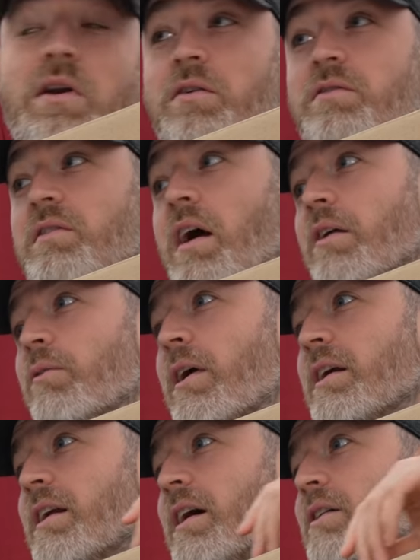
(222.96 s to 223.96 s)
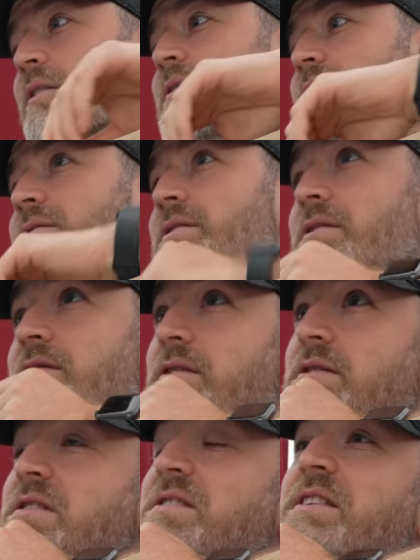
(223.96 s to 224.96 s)
outside right now.
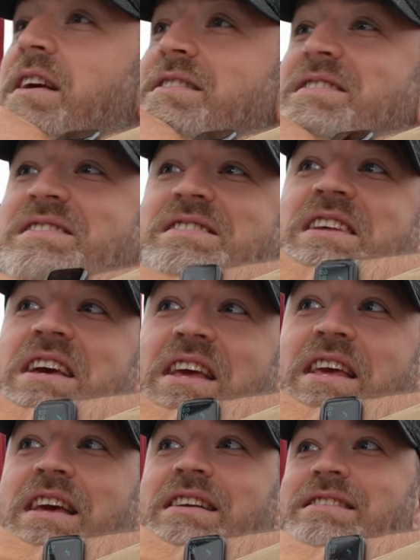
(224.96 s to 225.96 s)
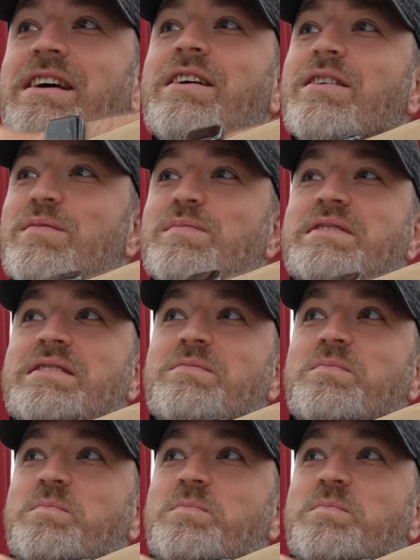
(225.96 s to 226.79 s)
It gets sticky at times.